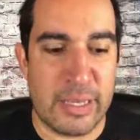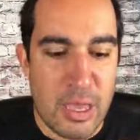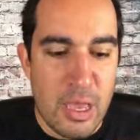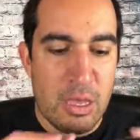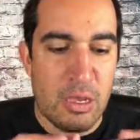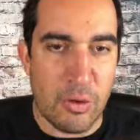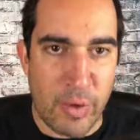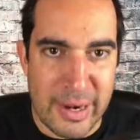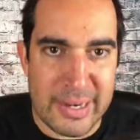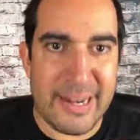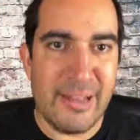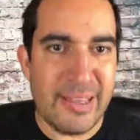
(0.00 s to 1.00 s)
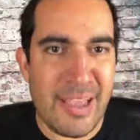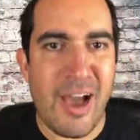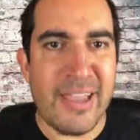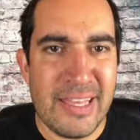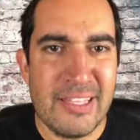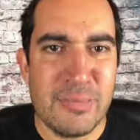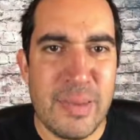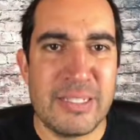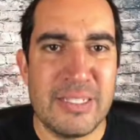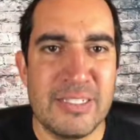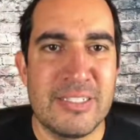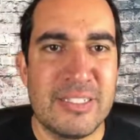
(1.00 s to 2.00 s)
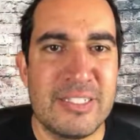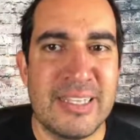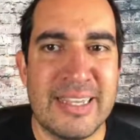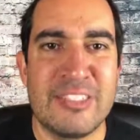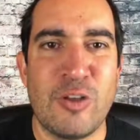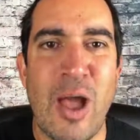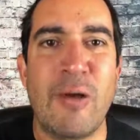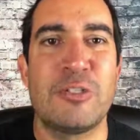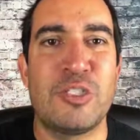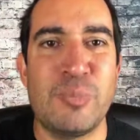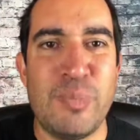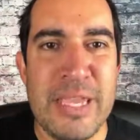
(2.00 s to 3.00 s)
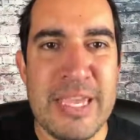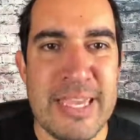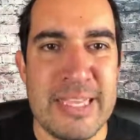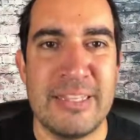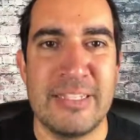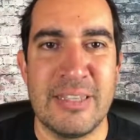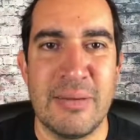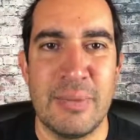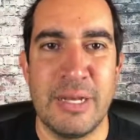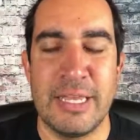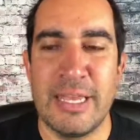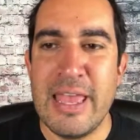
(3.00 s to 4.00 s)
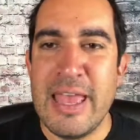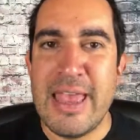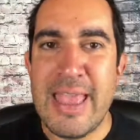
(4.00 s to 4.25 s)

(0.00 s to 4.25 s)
So like you write it out like, oh yeah, this makes sense. This is like as though I was speaking to somebody.